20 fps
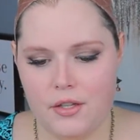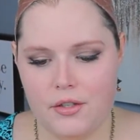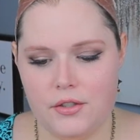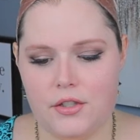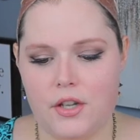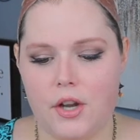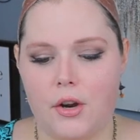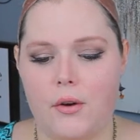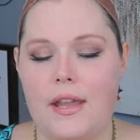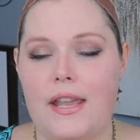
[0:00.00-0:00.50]

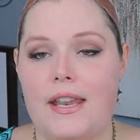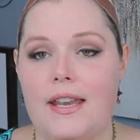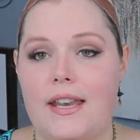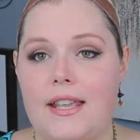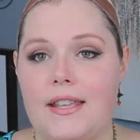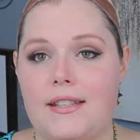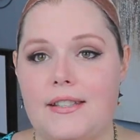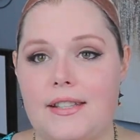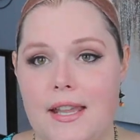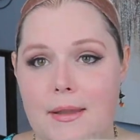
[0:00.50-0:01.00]
So it
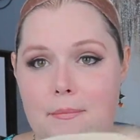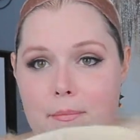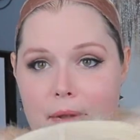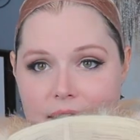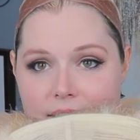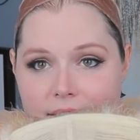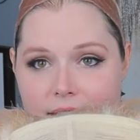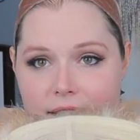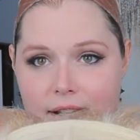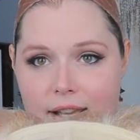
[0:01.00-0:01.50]
is a
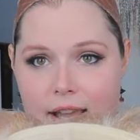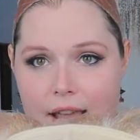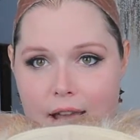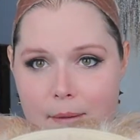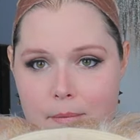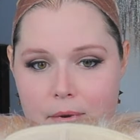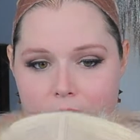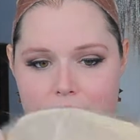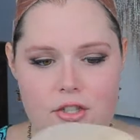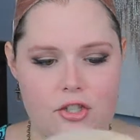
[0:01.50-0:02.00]
basic
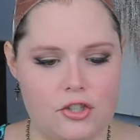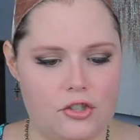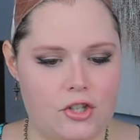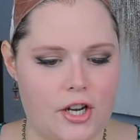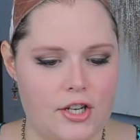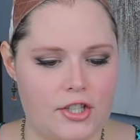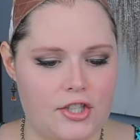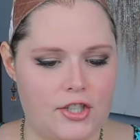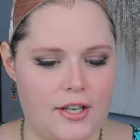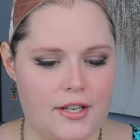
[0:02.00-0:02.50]
cap
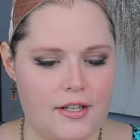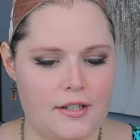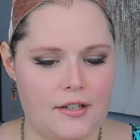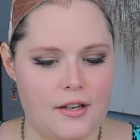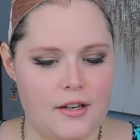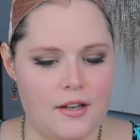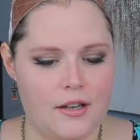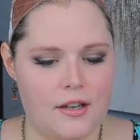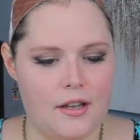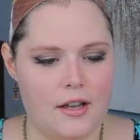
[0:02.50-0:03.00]
construction.